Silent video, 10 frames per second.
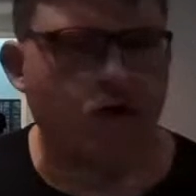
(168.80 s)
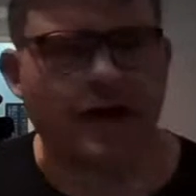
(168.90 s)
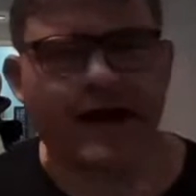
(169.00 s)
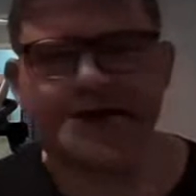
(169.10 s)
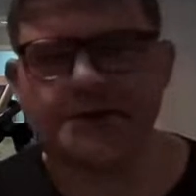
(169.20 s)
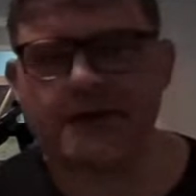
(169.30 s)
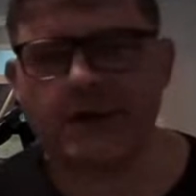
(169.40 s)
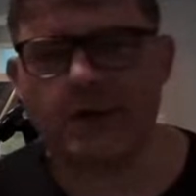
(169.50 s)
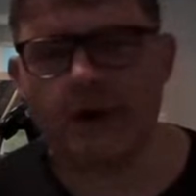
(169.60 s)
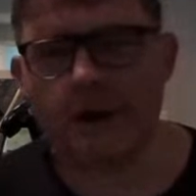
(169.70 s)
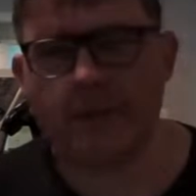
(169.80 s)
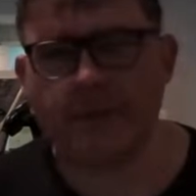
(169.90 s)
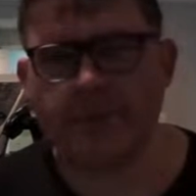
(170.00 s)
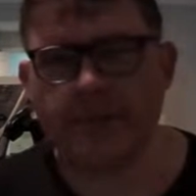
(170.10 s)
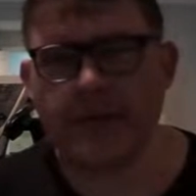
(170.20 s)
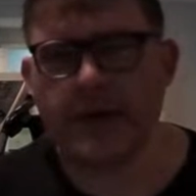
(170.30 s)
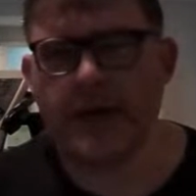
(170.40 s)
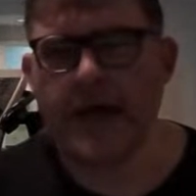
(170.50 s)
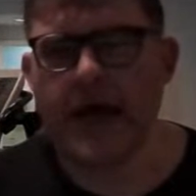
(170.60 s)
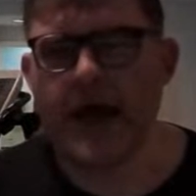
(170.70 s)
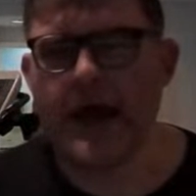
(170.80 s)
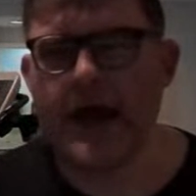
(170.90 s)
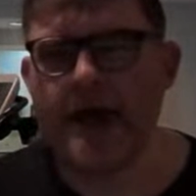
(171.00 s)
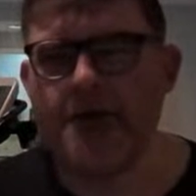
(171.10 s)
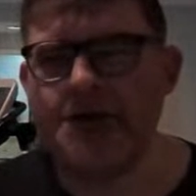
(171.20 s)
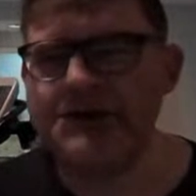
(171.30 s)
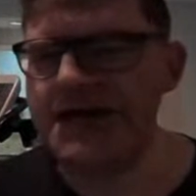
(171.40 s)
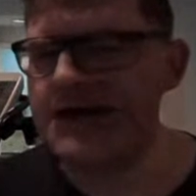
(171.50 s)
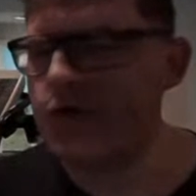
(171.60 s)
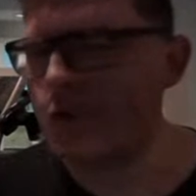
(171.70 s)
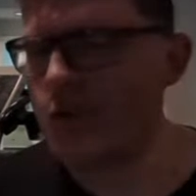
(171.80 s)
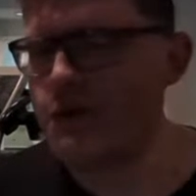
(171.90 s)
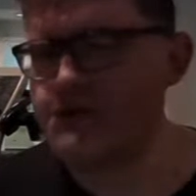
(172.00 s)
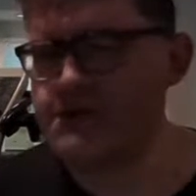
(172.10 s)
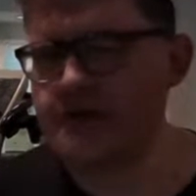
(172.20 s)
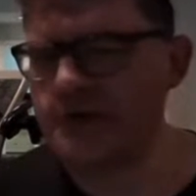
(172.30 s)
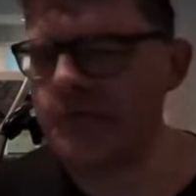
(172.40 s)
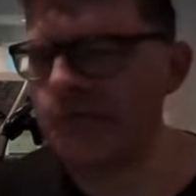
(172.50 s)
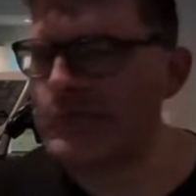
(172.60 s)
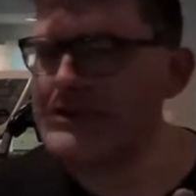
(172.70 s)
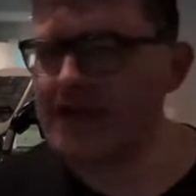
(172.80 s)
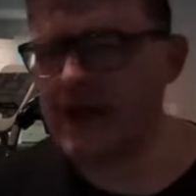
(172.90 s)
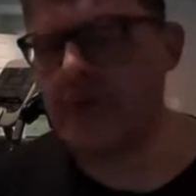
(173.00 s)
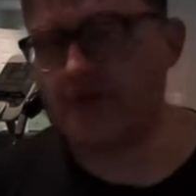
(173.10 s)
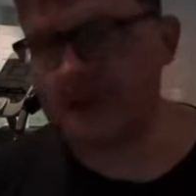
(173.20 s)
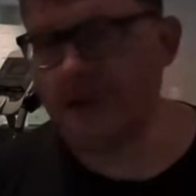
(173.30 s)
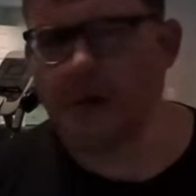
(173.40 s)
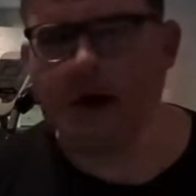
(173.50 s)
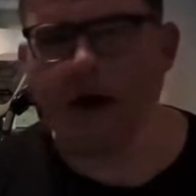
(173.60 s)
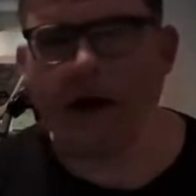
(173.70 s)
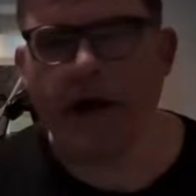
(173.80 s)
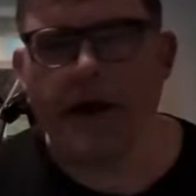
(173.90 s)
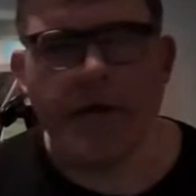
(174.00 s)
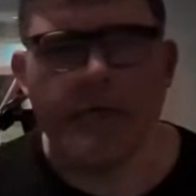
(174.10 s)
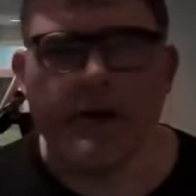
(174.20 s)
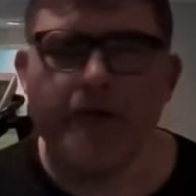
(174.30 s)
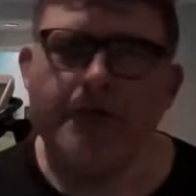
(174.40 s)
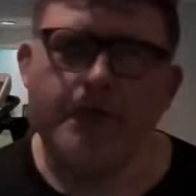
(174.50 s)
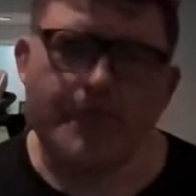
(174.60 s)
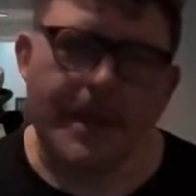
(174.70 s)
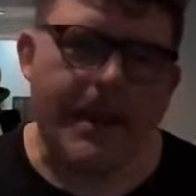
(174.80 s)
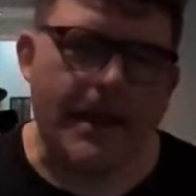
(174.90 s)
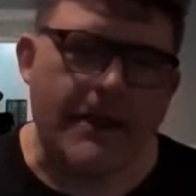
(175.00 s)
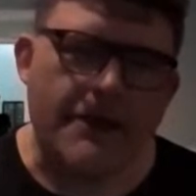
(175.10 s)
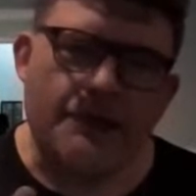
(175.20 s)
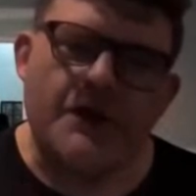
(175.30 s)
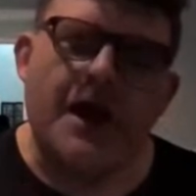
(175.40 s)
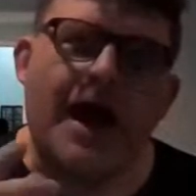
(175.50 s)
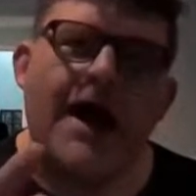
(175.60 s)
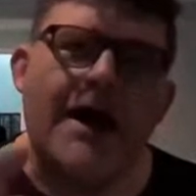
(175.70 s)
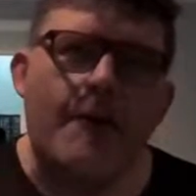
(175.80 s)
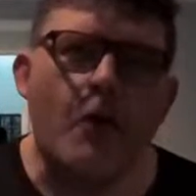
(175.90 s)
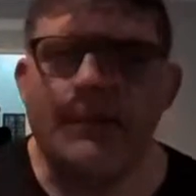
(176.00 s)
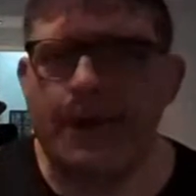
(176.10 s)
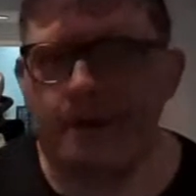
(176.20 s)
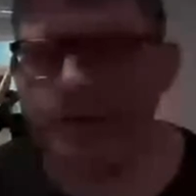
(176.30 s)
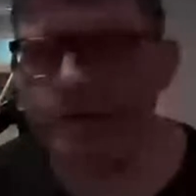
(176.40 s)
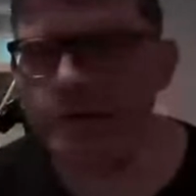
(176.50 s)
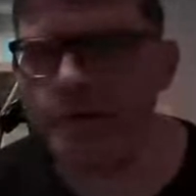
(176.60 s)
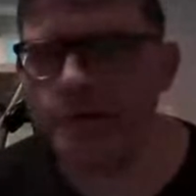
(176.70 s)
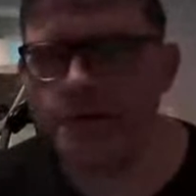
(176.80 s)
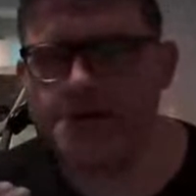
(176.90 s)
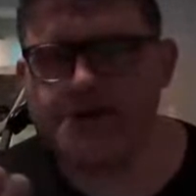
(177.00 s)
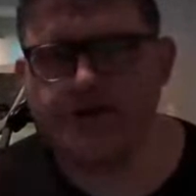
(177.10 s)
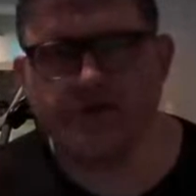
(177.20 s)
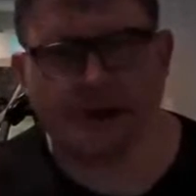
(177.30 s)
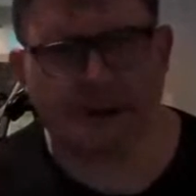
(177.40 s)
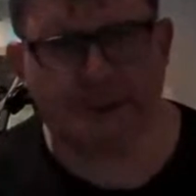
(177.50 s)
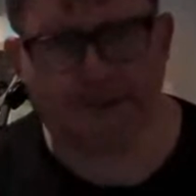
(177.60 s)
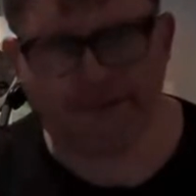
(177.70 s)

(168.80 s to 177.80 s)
or less what they want. And I know that's not totally true. They don't always get what they want. But for me, the real aha moment was Silverlight.